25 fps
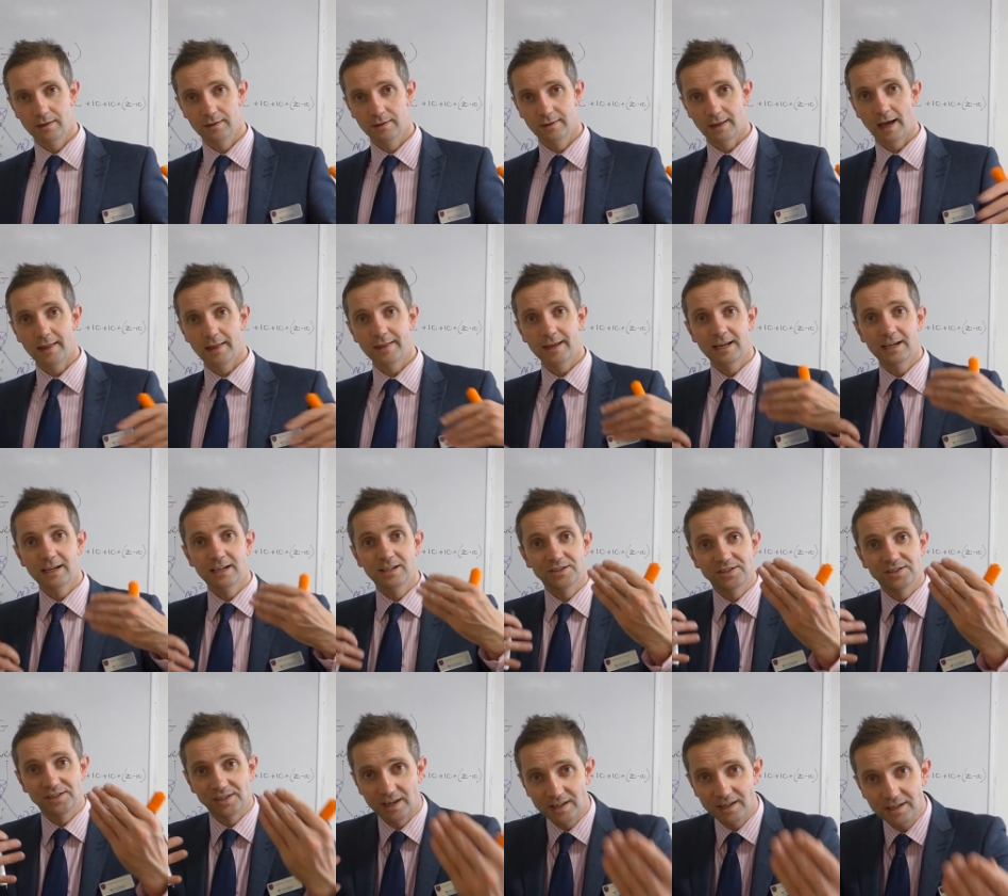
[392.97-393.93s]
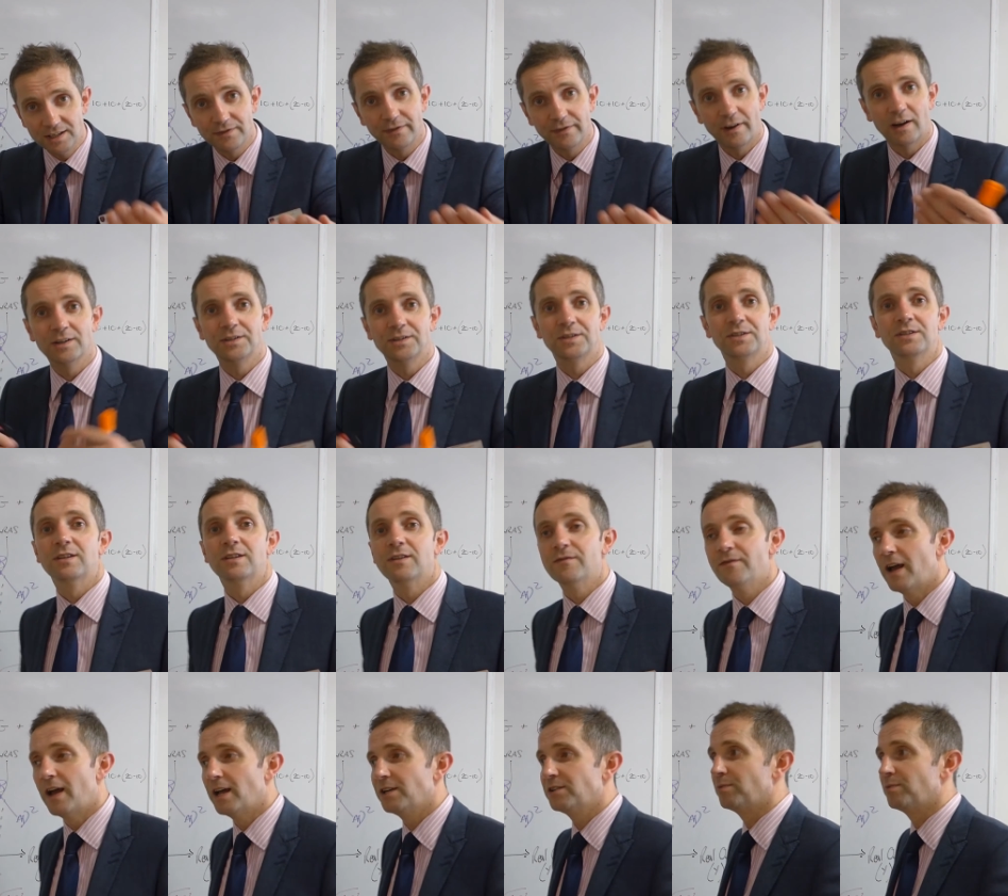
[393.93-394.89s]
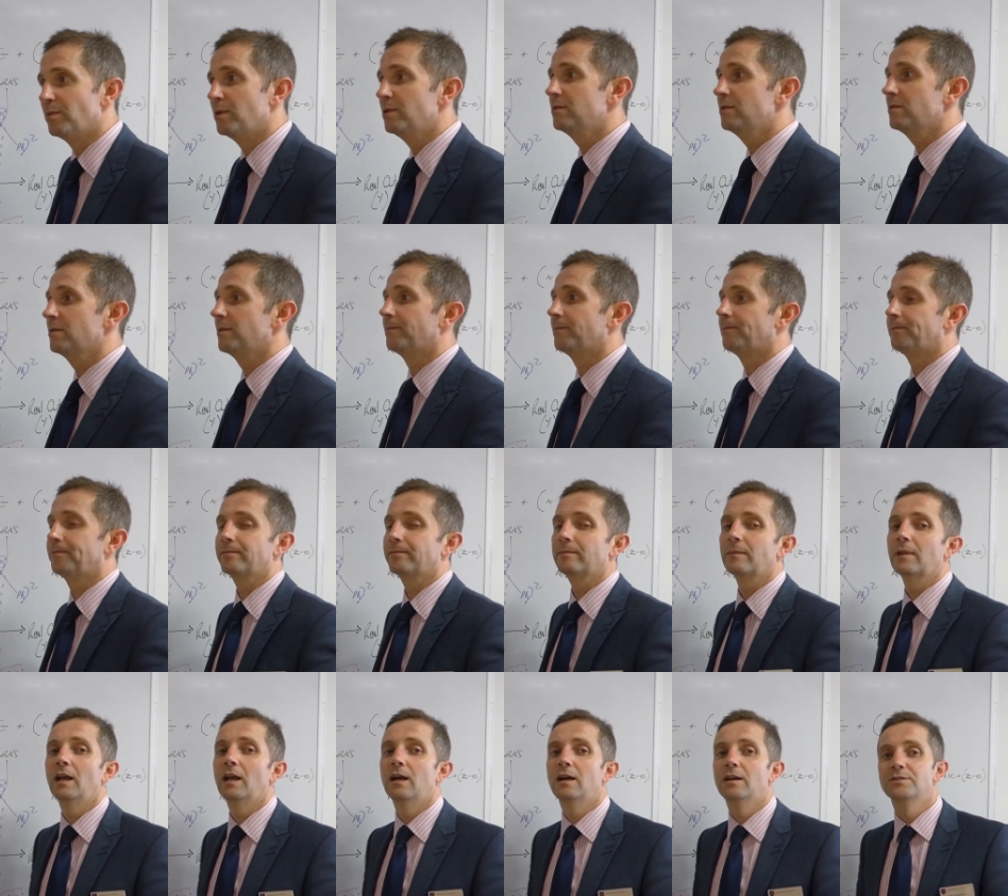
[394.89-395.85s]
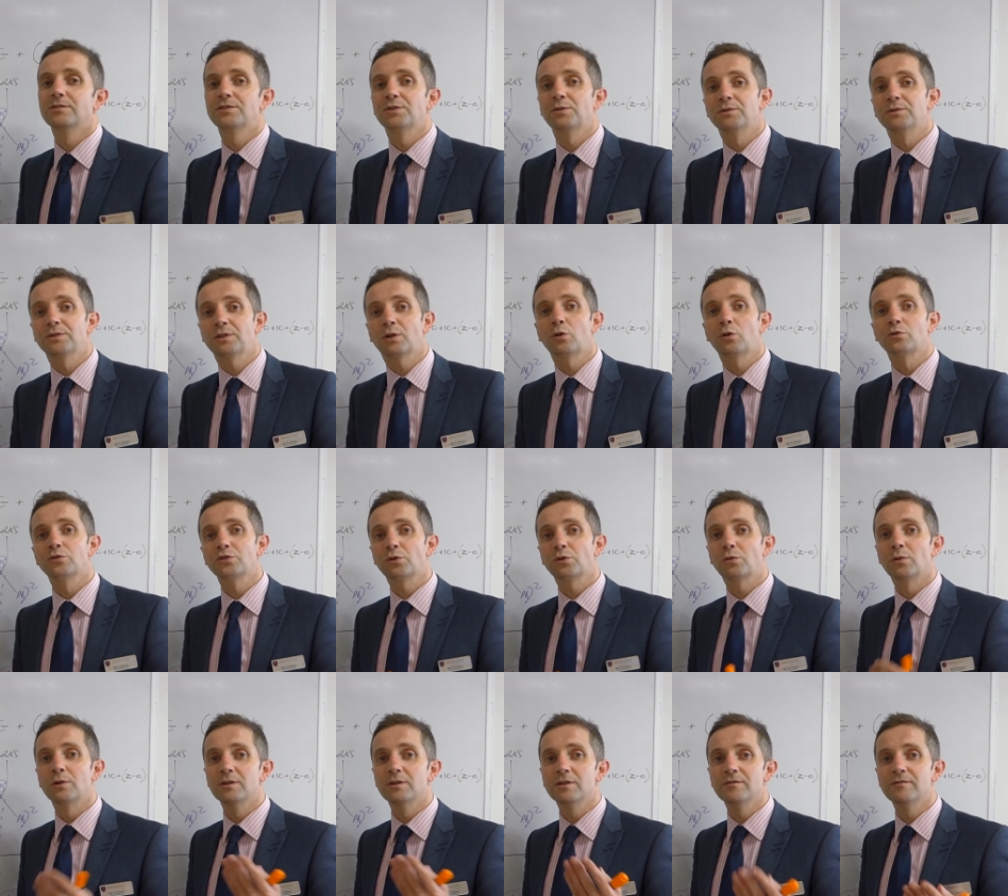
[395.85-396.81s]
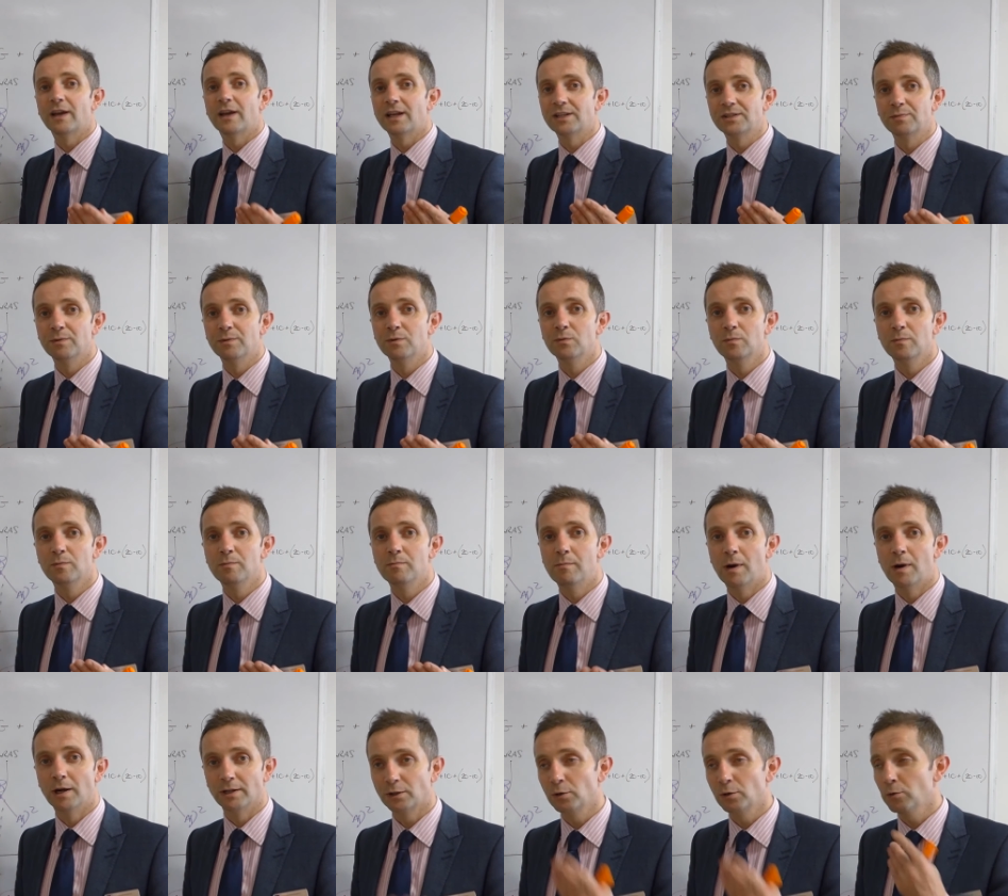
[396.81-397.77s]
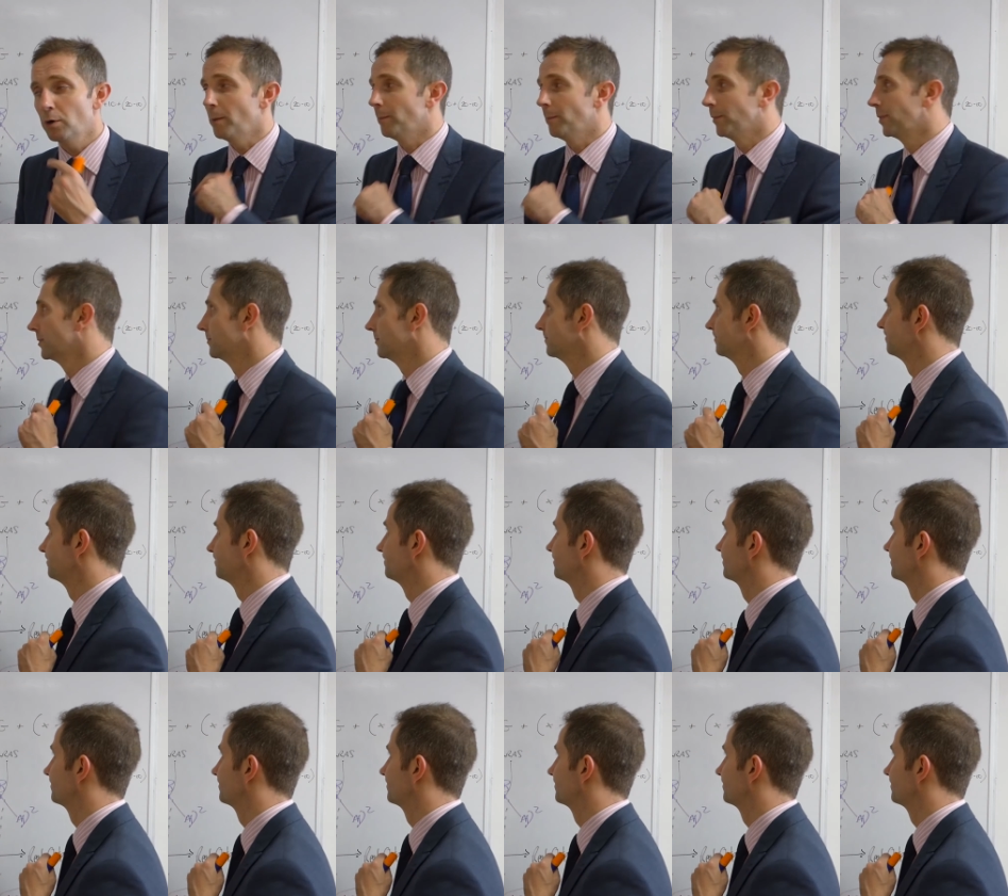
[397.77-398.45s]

That then incentivizes investment, and so as a consequent, investment might go up.